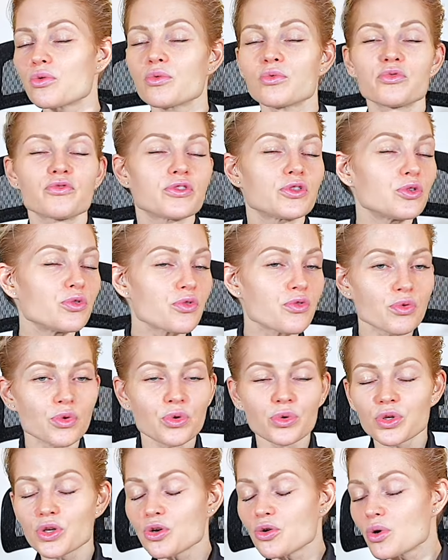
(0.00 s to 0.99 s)

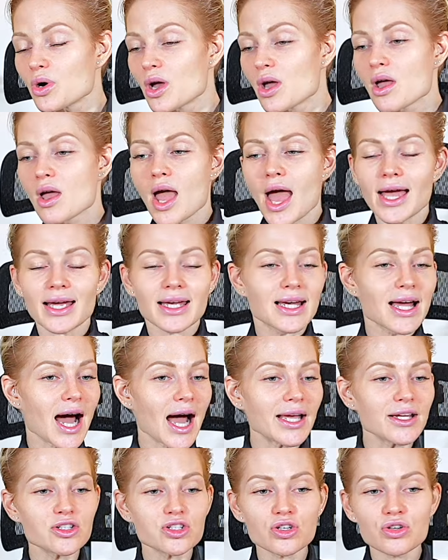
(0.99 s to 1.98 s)
through you and
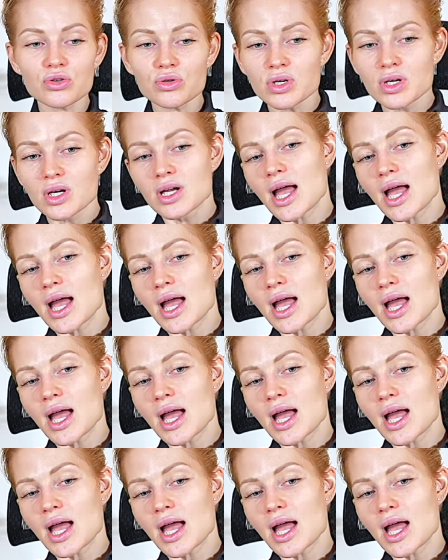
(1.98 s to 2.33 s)
guide you.